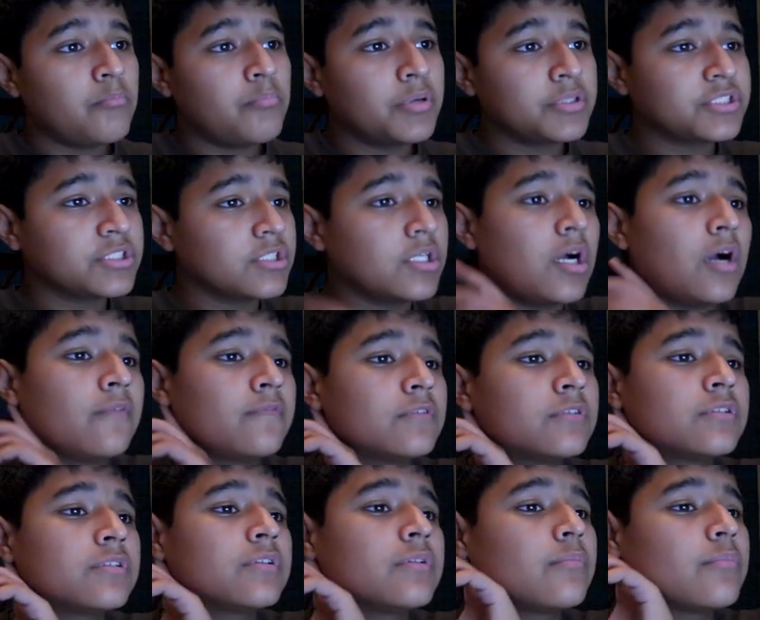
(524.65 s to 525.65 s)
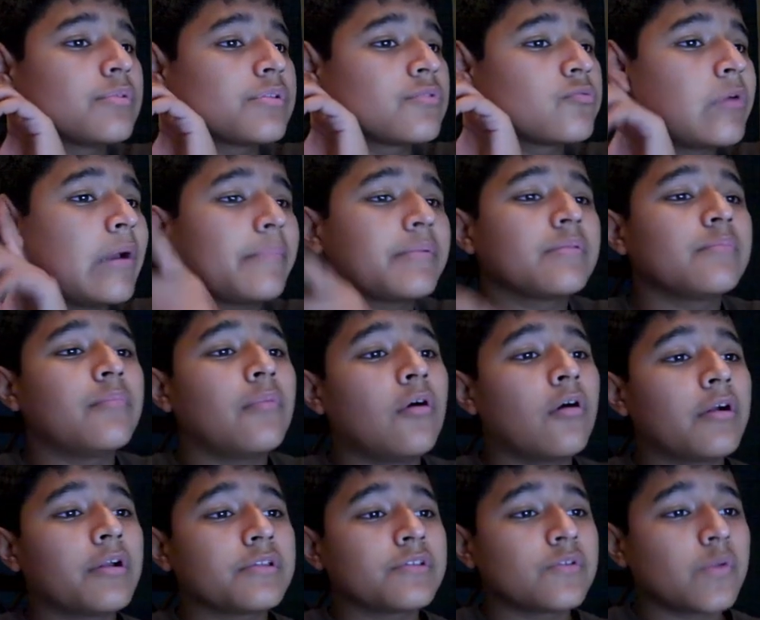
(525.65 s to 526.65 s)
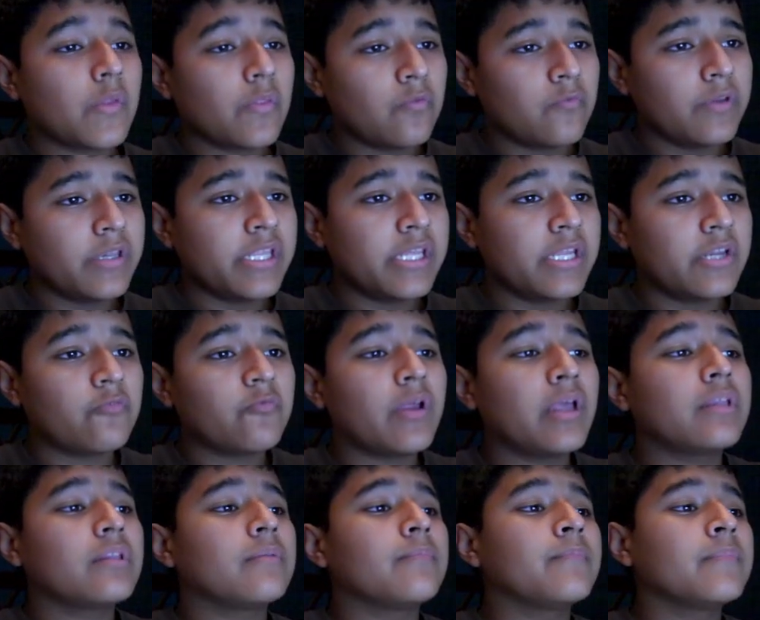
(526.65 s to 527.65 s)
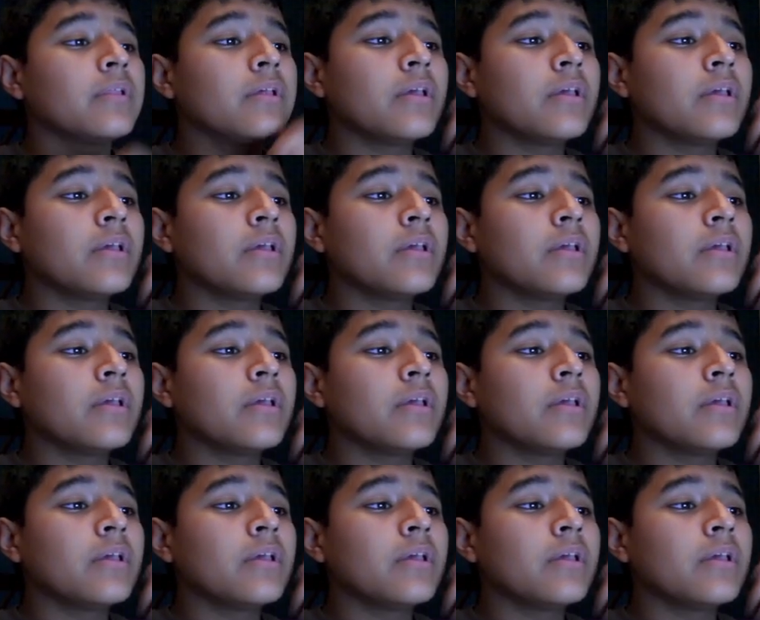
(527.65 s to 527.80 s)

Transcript: push and cover, stripes and bars, three D and random.